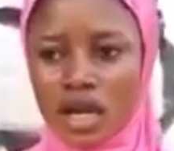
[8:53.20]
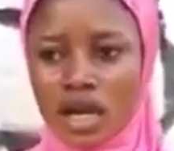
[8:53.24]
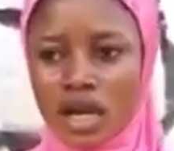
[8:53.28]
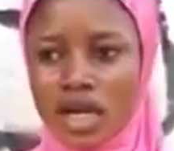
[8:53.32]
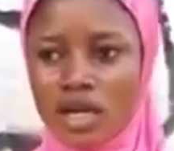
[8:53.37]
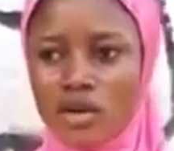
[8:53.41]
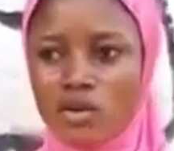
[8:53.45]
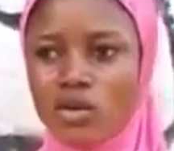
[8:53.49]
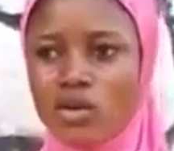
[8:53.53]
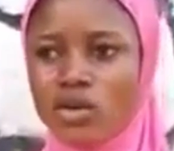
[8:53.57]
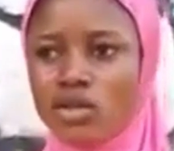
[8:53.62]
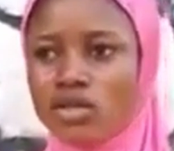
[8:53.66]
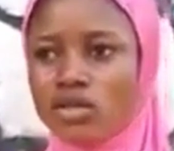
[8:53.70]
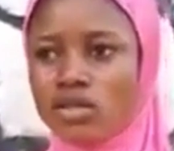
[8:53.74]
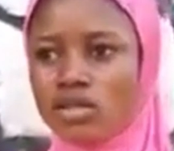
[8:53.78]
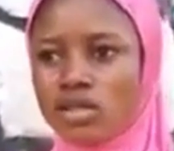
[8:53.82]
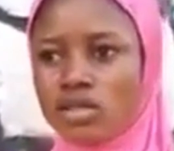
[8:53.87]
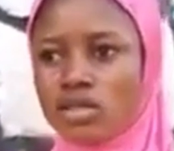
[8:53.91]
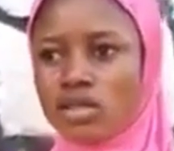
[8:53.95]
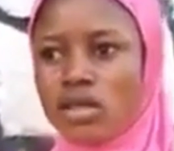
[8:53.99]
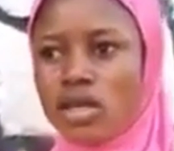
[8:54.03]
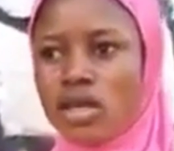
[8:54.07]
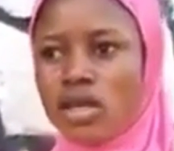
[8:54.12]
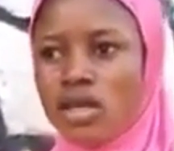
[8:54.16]
I want
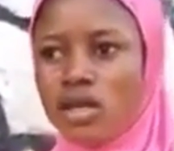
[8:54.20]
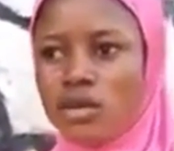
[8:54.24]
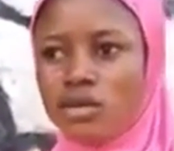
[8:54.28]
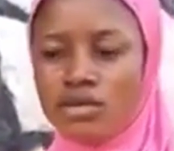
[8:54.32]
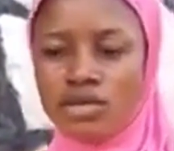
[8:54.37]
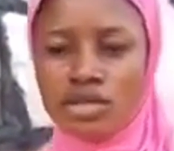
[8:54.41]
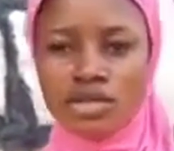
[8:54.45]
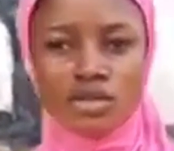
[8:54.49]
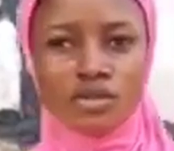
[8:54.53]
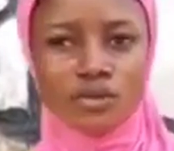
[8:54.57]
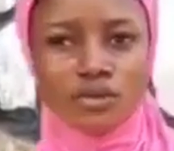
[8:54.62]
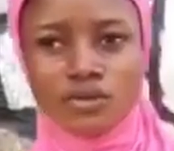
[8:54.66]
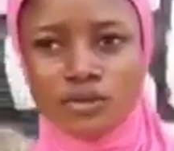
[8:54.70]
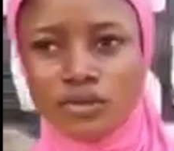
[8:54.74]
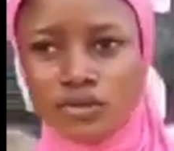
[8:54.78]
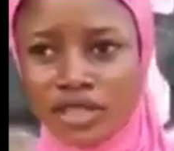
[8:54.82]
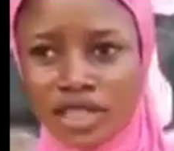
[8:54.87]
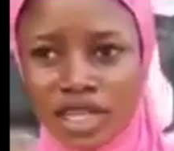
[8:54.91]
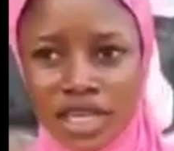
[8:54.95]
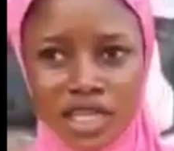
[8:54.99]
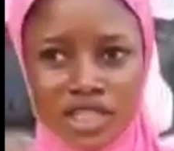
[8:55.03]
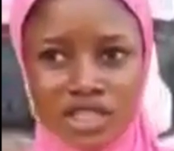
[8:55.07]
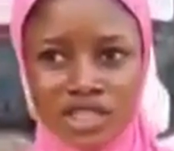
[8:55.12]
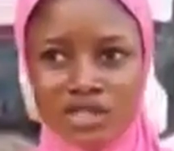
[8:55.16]
meaningful
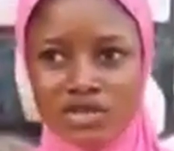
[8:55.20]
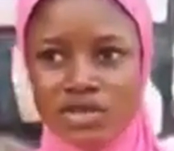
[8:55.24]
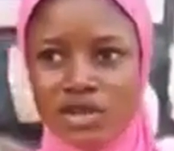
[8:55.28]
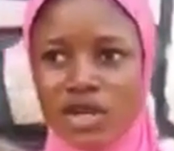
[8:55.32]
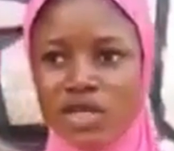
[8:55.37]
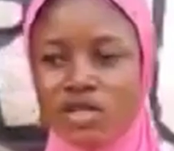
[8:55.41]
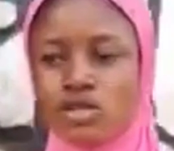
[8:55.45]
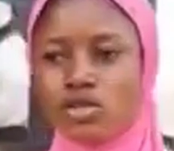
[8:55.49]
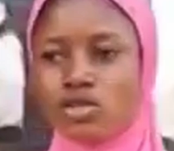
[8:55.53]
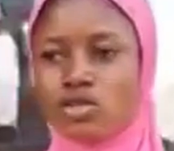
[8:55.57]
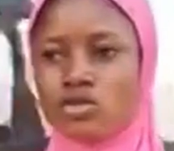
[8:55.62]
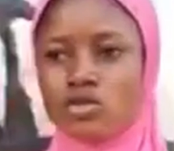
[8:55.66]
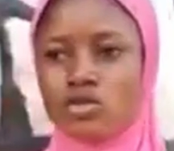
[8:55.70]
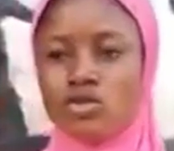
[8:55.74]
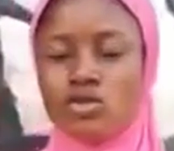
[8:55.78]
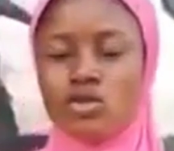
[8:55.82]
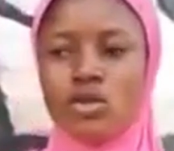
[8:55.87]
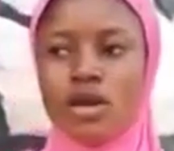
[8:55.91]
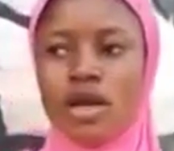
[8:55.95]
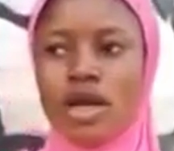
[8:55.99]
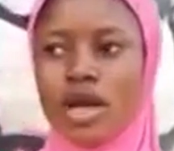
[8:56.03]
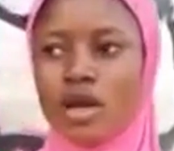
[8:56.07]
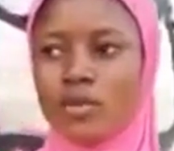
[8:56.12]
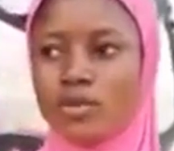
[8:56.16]
Nigerians
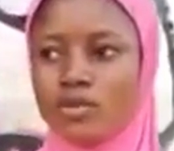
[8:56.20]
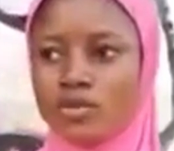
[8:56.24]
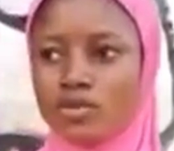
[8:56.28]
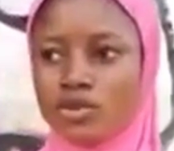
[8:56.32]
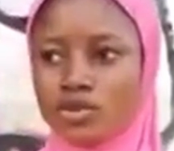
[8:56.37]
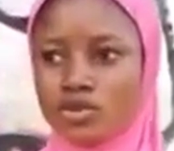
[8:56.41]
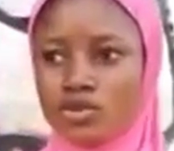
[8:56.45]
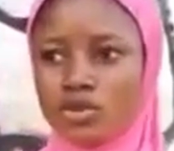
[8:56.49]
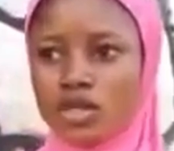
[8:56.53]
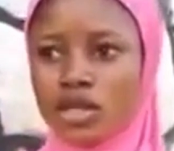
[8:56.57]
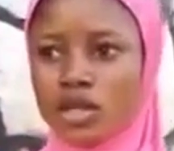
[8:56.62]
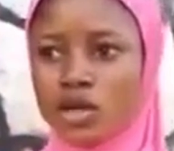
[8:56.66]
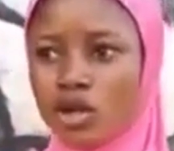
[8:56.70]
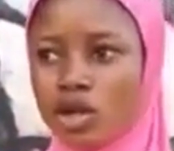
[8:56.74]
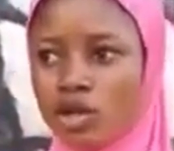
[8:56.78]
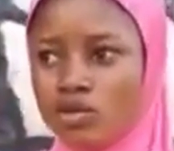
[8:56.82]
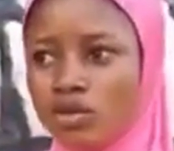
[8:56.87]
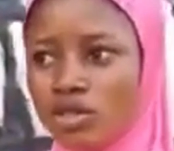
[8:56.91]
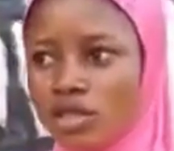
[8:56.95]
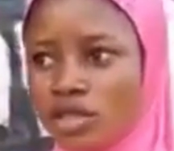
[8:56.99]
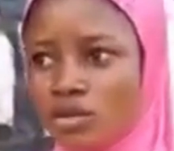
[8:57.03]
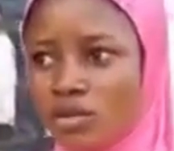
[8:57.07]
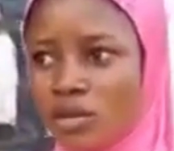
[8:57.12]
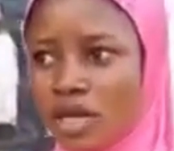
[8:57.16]
to help me to take
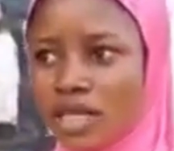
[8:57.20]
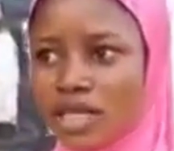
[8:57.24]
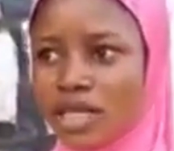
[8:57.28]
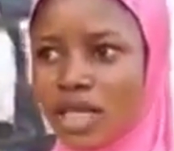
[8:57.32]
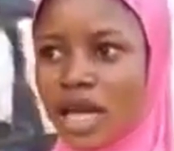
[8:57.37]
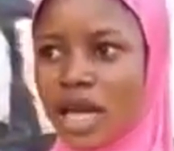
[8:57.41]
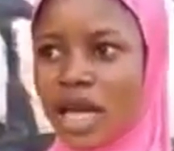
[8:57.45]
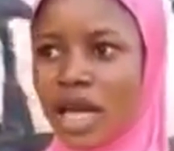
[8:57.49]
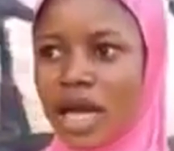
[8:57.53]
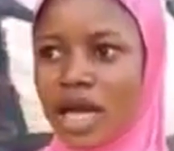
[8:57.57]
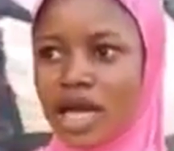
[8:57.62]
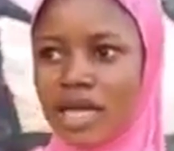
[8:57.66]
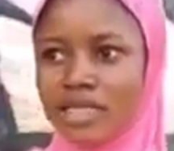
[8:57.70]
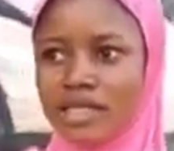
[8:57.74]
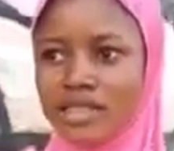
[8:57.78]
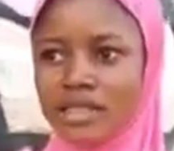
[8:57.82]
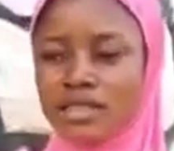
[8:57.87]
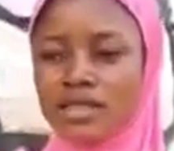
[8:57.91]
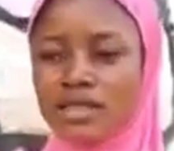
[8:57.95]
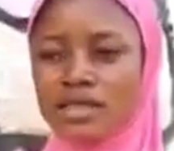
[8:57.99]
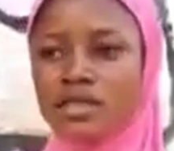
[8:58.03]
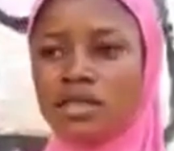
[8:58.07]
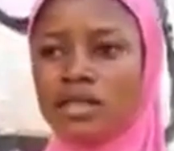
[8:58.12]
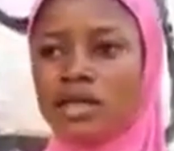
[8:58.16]
up this matter and
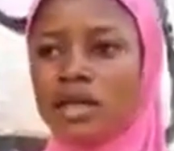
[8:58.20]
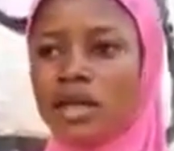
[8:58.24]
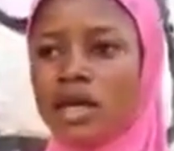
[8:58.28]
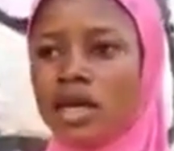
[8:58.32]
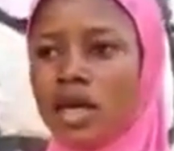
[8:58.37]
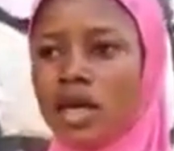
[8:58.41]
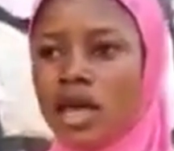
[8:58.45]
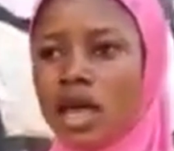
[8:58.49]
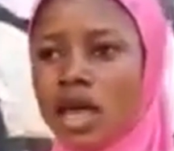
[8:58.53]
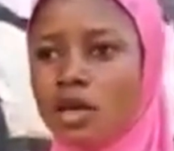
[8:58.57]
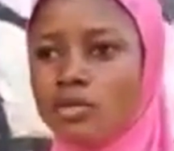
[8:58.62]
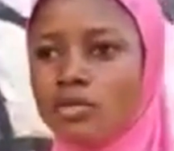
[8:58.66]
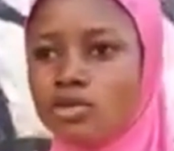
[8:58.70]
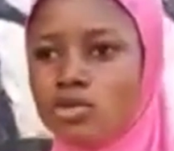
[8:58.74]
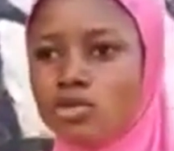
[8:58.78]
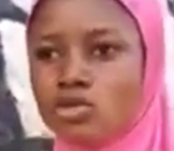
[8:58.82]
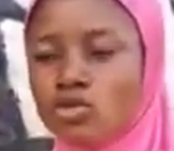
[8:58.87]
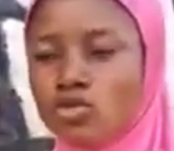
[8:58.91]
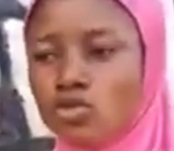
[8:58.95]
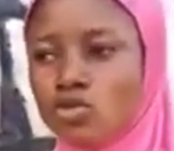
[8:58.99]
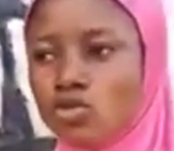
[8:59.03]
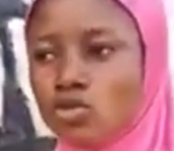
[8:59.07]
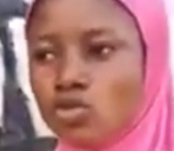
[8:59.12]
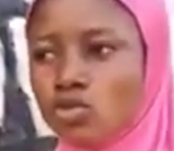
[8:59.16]
help me
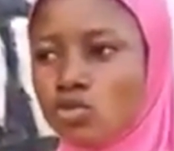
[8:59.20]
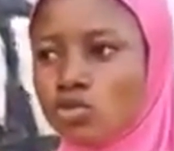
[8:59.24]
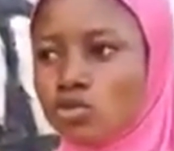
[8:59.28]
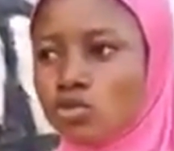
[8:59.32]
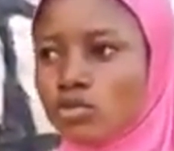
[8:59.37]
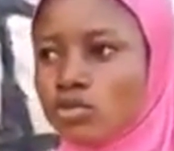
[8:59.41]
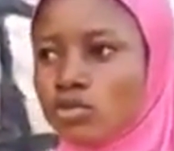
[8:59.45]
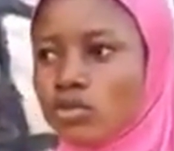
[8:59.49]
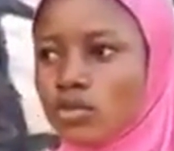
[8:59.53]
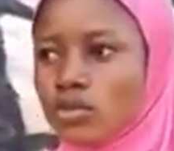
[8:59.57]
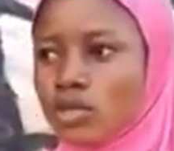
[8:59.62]
to